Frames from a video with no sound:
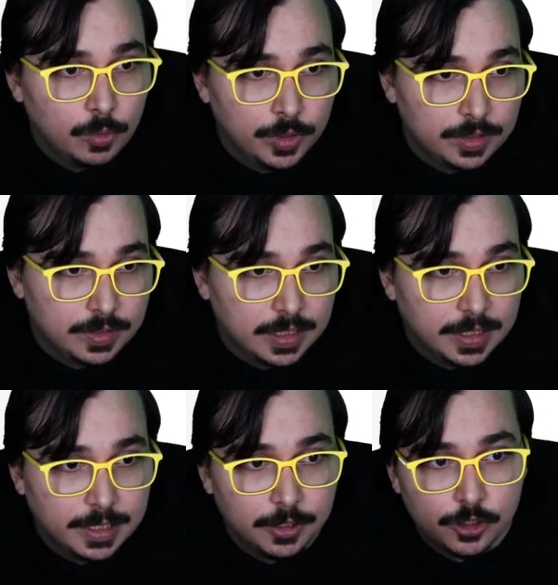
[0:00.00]
You see it
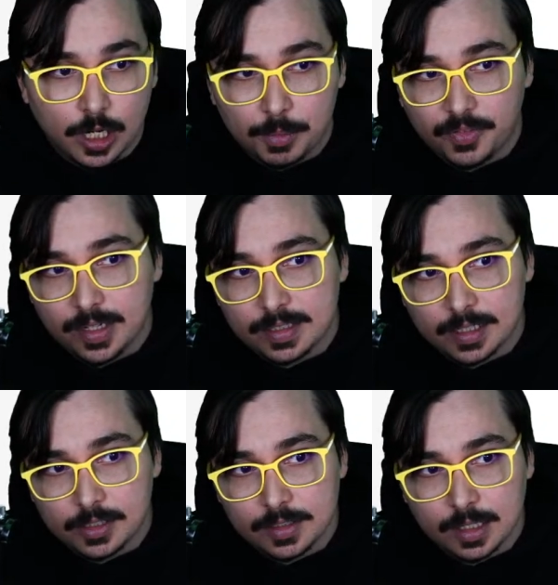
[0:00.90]
here, Shopify
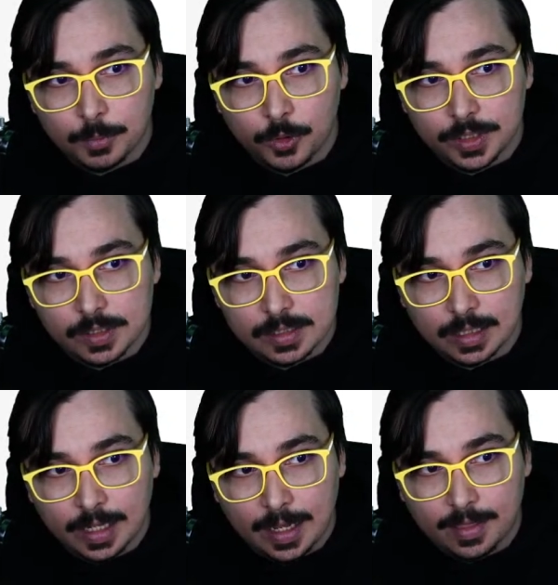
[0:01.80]
Sections. I'm going to
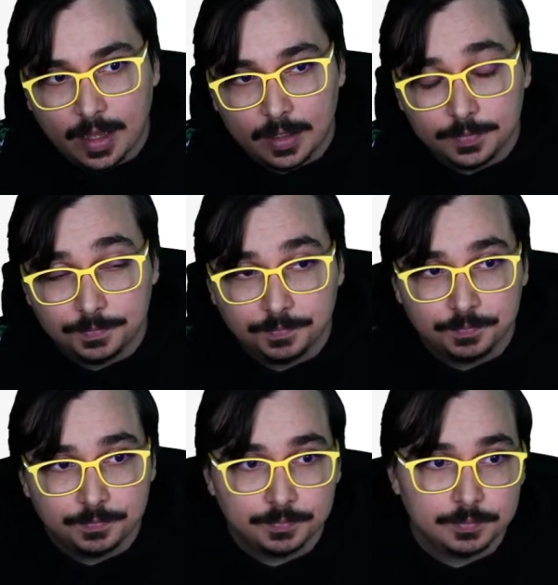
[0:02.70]
select that.
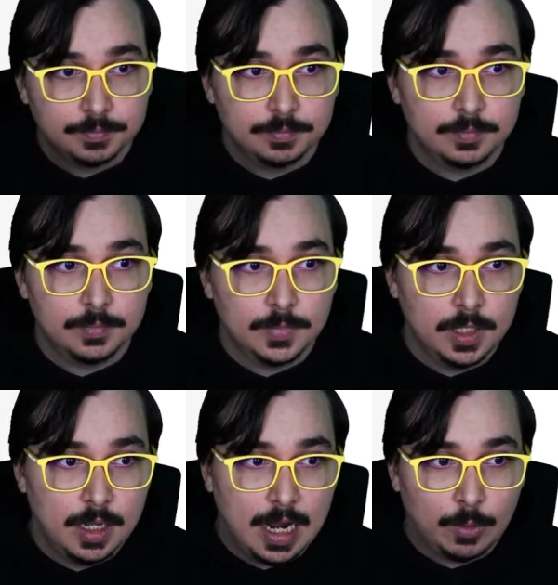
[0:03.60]

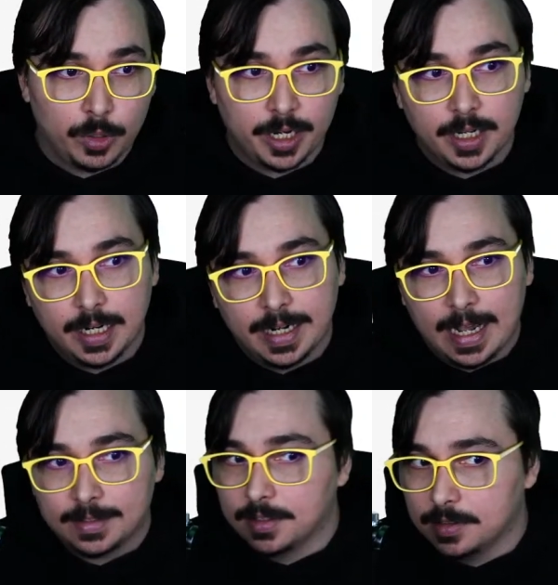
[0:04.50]
And we're going to
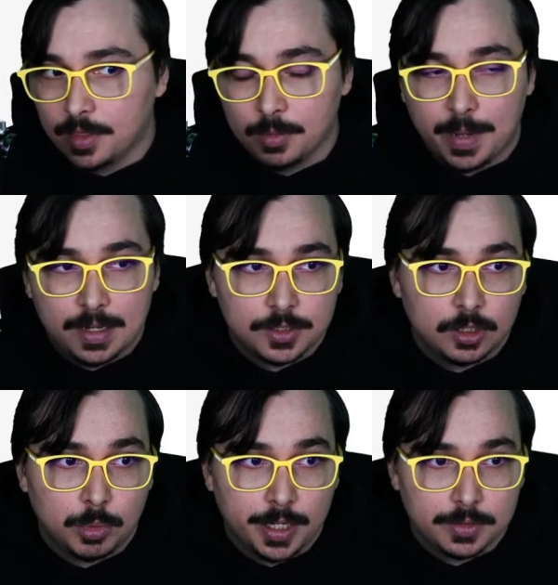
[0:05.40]
connect the
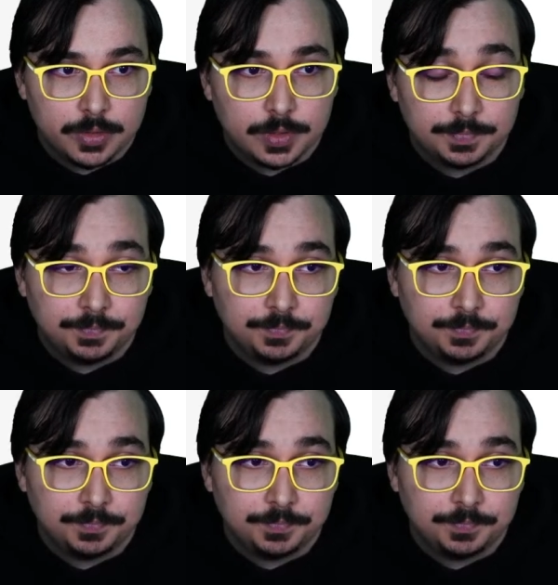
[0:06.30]
master branch.